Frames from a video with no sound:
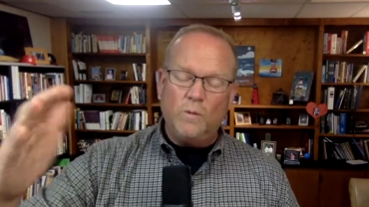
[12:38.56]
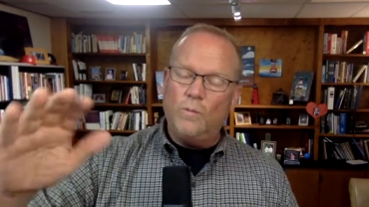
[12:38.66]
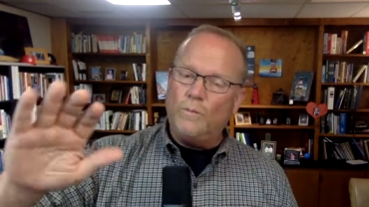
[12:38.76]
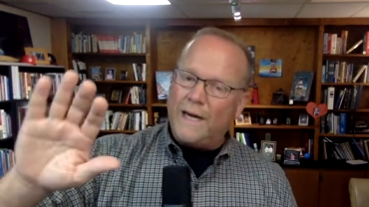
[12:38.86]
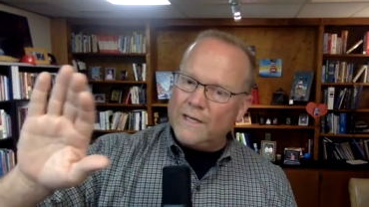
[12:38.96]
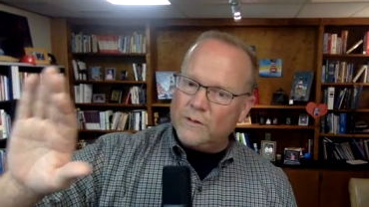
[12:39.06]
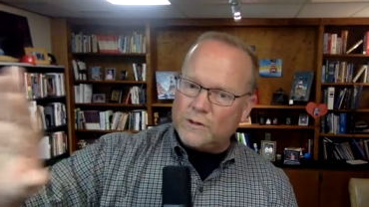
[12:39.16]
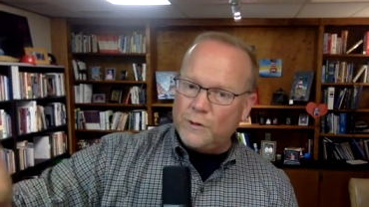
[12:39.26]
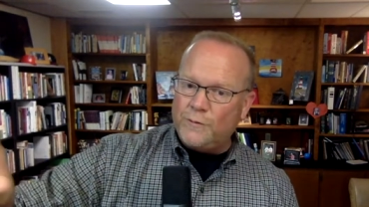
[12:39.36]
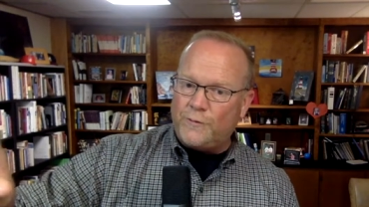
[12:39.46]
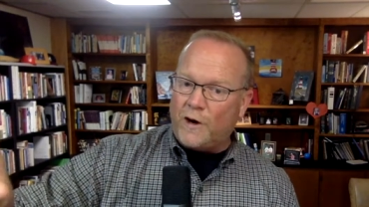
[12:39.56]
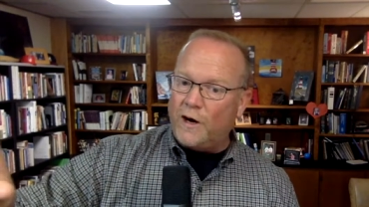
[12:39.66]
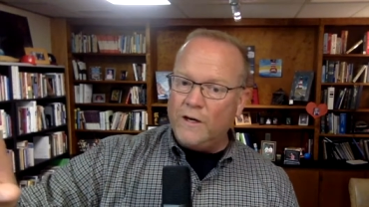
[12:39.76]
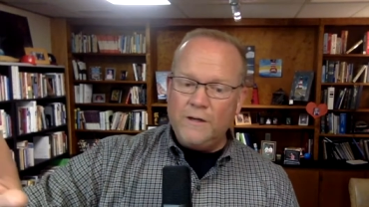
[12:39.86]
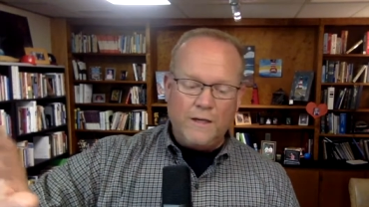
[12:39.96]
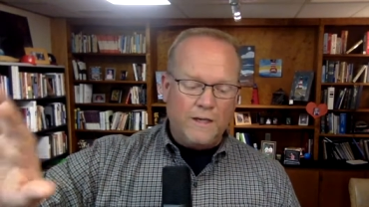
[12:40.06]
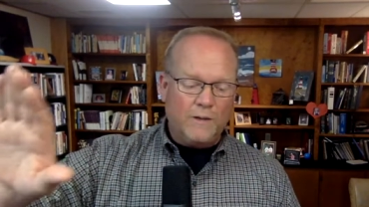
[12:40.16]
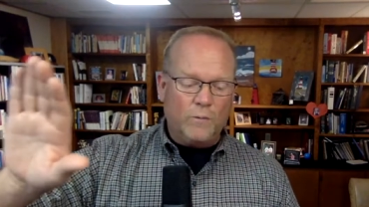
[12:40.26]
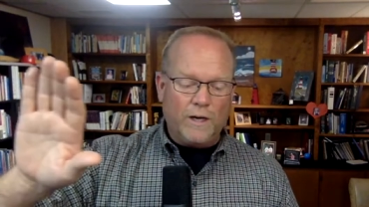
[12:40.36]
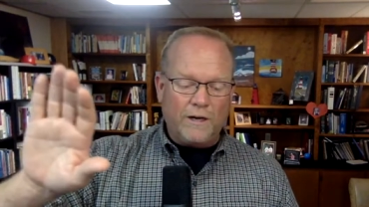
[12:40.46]
might go too far,
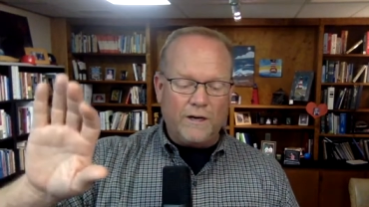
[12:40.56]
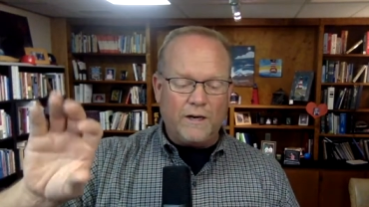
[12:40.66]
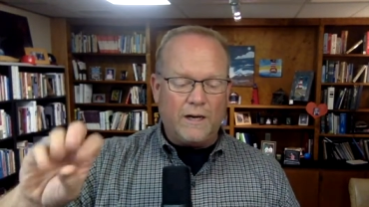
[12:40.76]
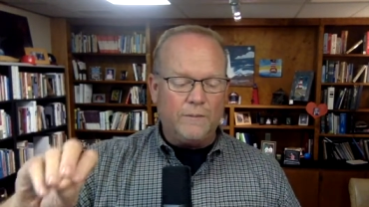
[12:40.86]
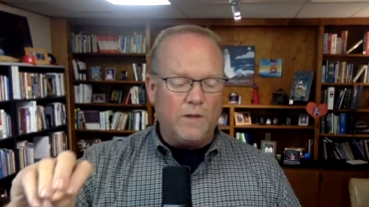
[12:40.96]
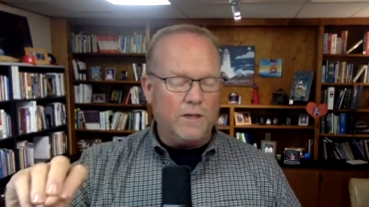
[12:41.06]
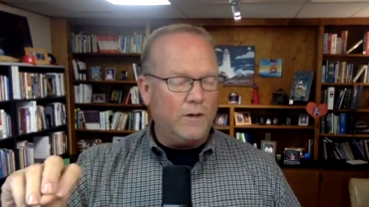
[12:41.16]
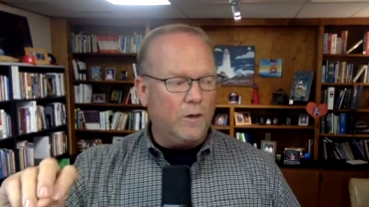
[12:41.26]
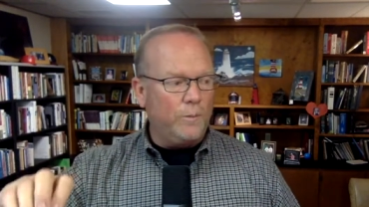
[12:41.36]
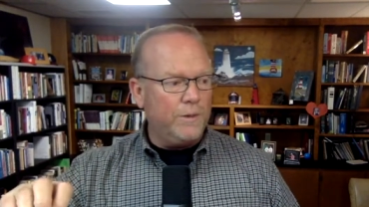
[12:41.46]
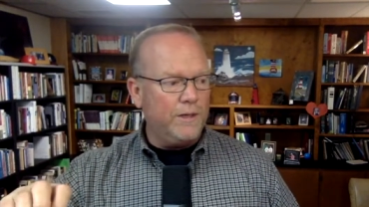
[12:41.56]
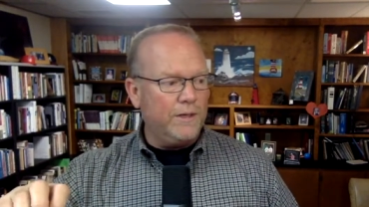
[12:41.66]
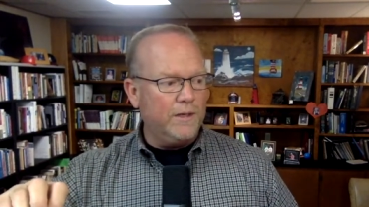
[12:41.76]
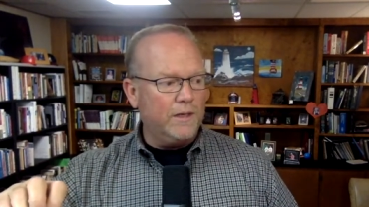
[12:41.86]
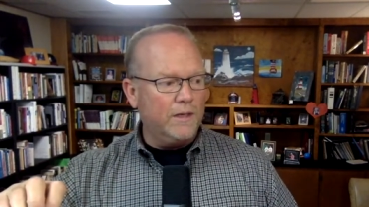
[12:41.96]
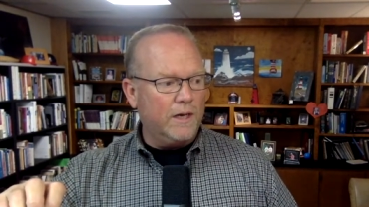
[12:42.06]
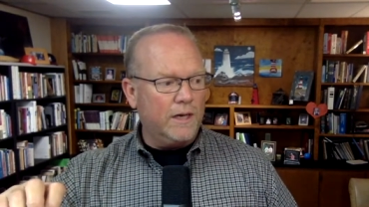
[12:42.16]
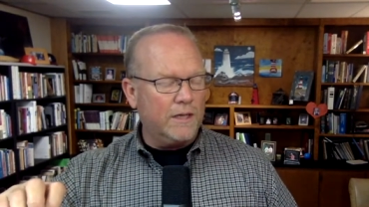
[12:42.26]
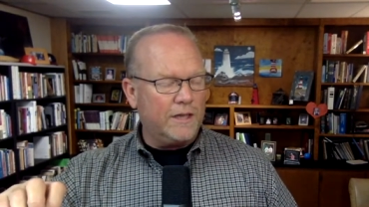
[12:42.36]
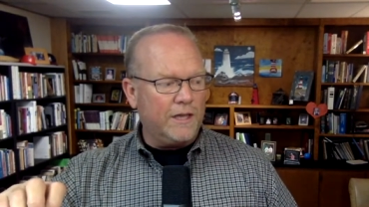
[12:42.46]
where um, an open
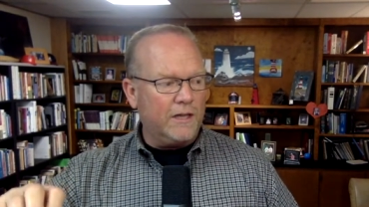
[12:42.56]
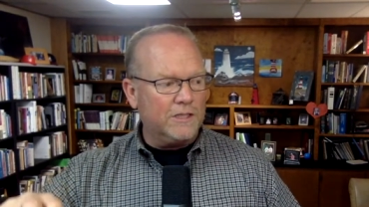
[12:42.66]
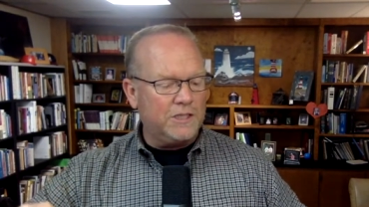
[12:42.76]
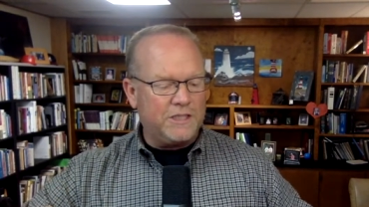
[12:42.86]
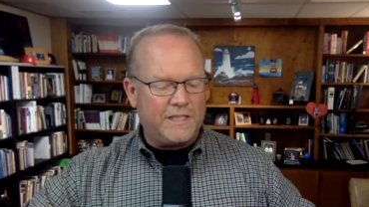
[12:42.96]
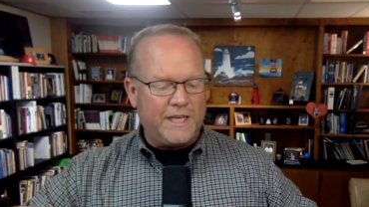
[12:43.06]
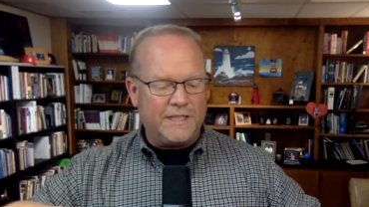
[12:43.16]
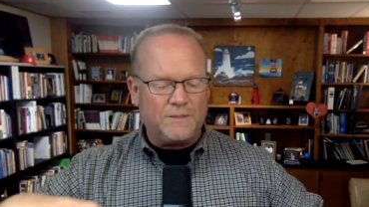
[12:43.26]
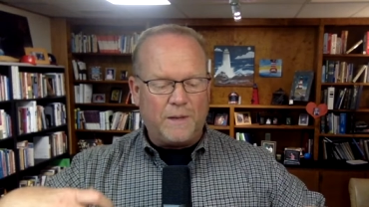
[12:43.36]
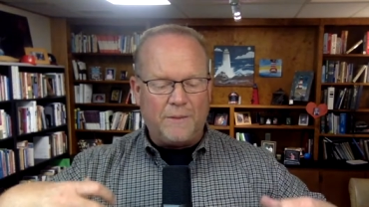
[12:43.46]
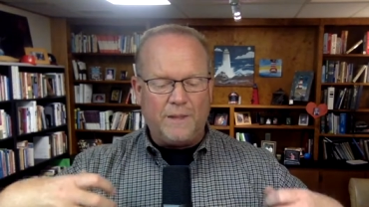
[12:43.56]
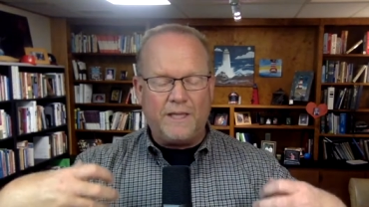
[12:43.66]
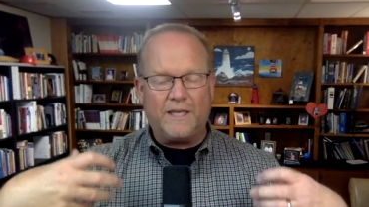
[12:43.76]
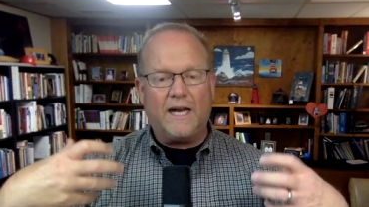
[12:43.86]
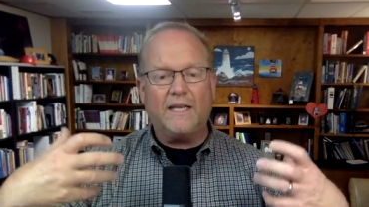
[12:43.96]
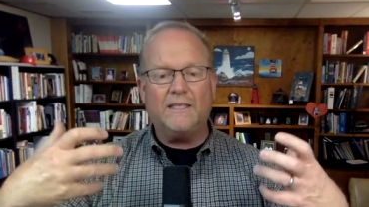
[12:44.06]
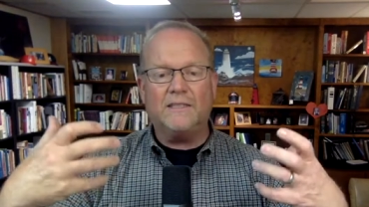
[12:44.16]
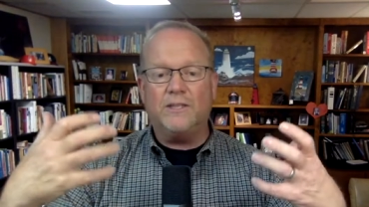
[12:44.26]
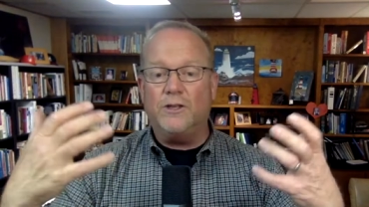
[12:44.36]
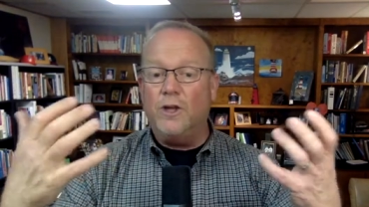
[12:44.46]
uh, theology stance might be that God
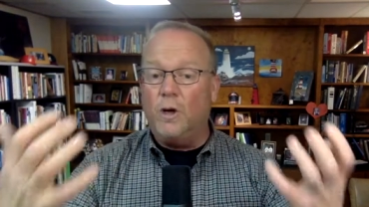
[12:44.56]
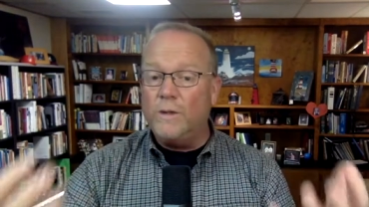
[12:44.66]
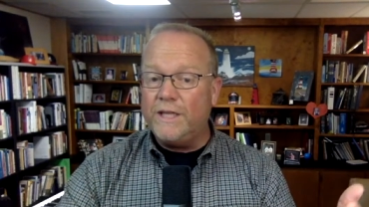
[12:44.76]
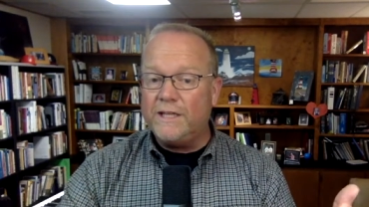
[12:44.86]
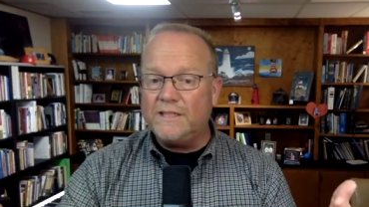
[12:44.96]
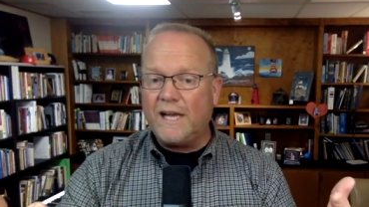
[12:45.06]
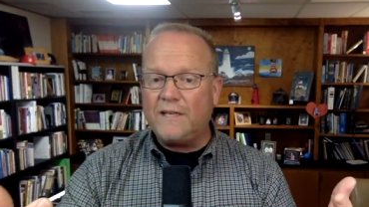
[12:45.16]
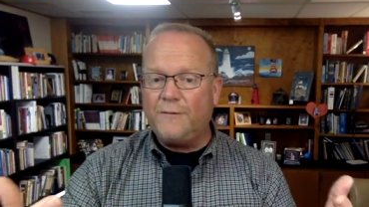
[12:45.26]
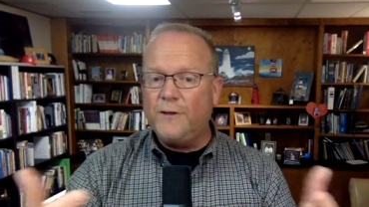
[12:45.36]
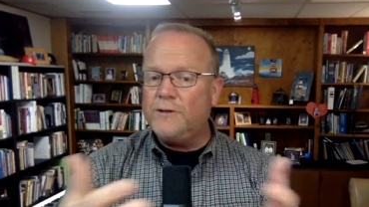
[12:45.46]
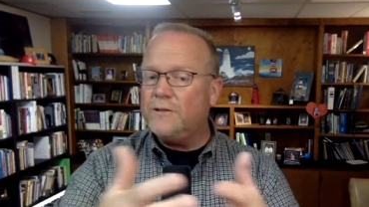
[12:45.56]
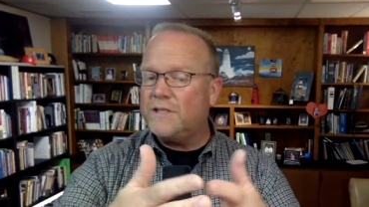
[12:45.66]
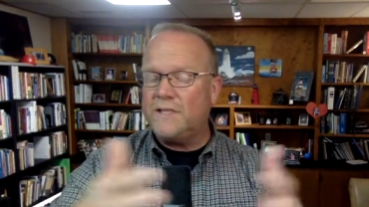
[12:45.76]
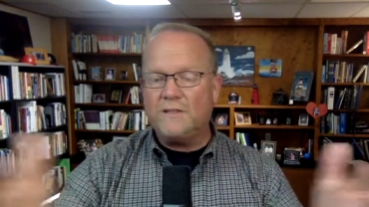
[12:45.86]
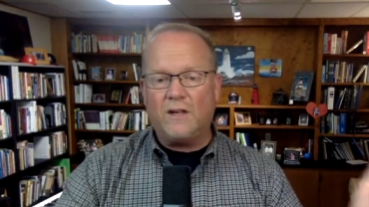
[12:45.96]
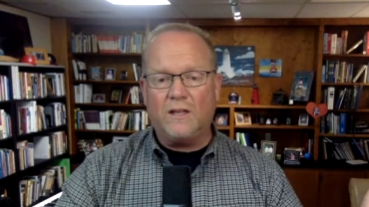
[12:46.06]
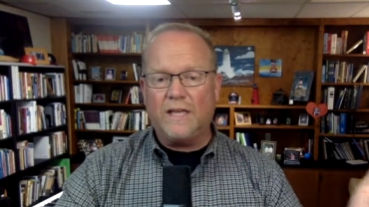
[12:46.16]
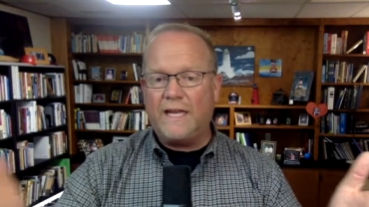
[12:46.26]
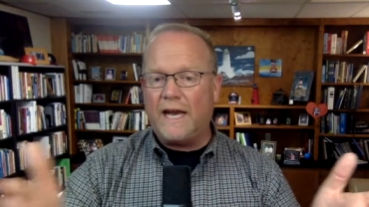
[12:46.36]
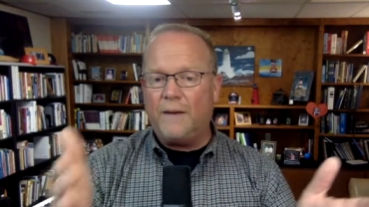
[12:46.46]
doesn't know the exact future, sees it all
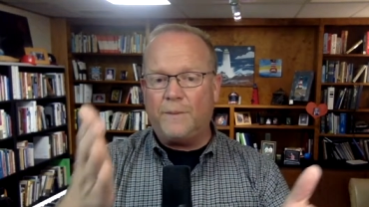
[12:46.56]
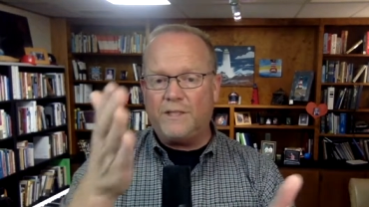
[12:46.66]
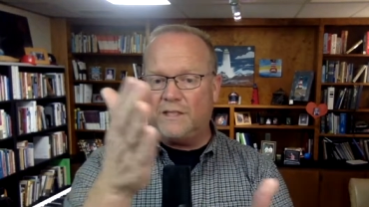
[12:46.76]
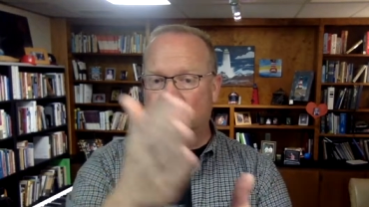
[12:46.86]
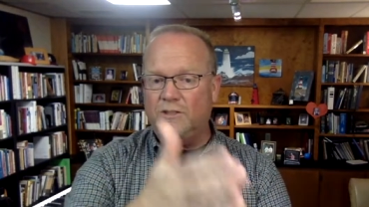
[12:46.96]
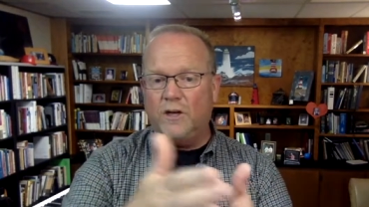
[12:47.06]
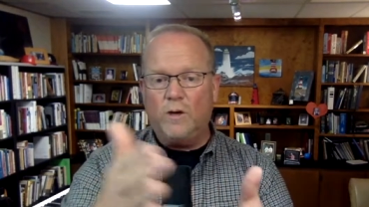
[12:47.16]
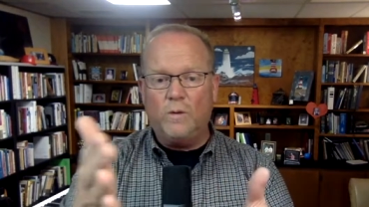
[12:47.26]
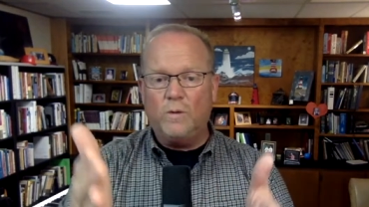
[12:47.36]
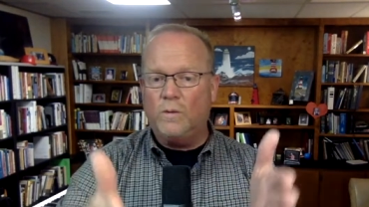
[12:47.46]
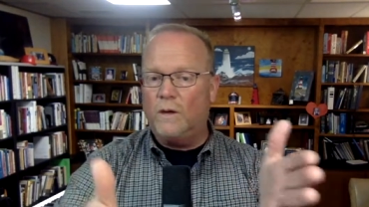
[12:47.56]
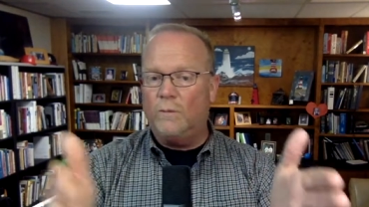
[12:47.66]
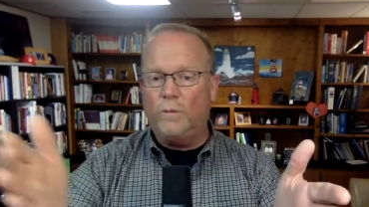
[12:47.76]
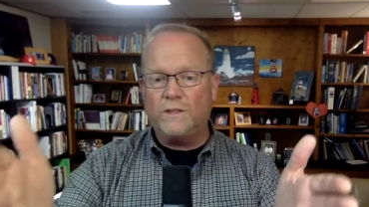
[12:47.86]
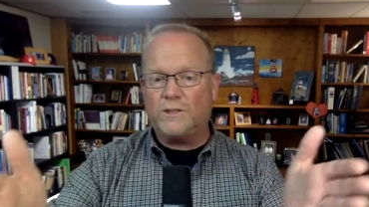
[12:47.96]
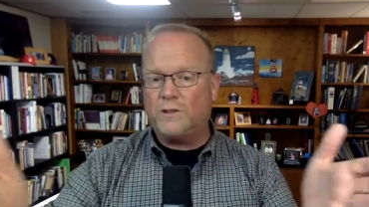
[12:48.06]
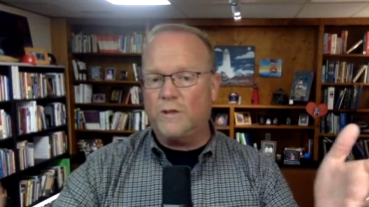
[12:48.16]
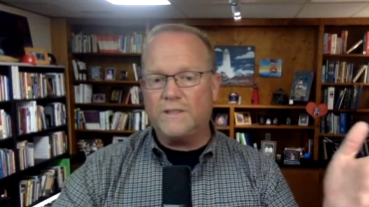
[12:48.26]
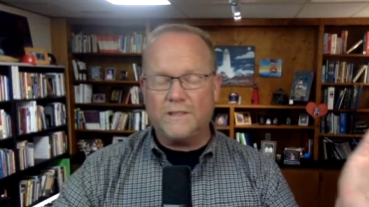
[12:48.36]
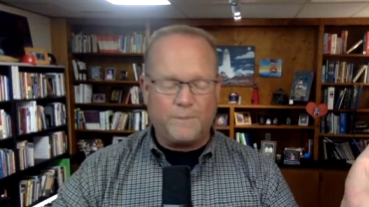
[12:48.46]
laid out, but doesn't know uh, which
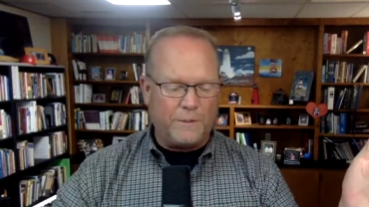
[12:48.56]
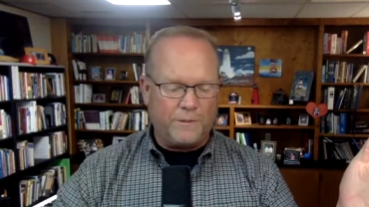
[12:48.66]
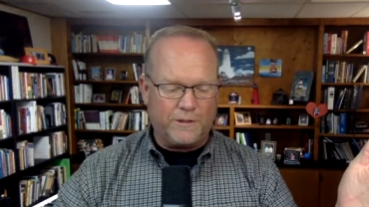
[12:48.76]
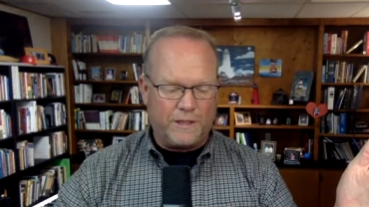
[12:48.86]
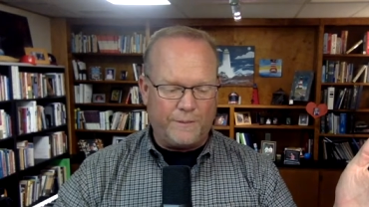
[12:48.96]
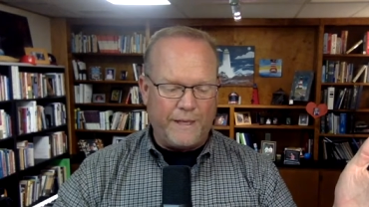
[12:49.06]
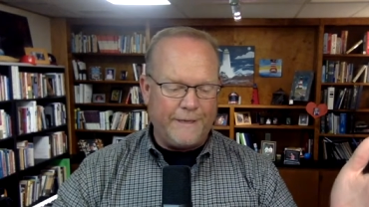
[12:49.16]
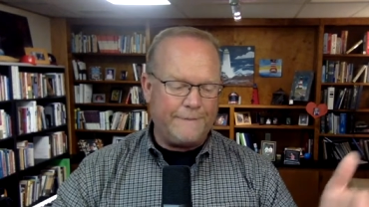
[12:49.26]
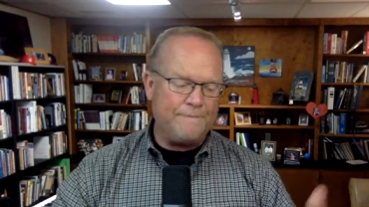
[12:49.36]
choices people are going to make.